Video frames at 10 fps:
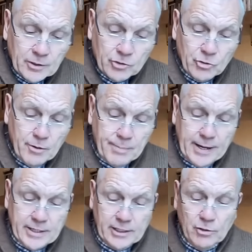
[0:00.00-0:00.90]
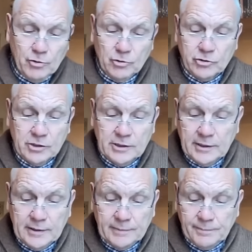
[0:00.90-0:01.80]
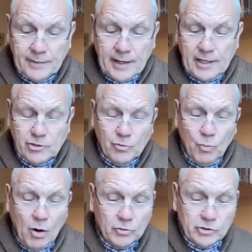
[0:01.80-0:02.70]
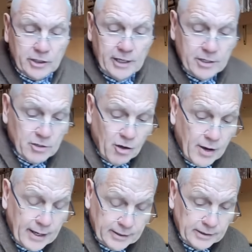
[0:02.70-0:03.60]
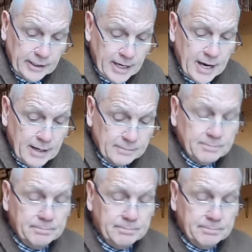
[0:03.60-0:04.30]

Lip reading: Two of Pentacles, Ace of Wands, it is like, yeah,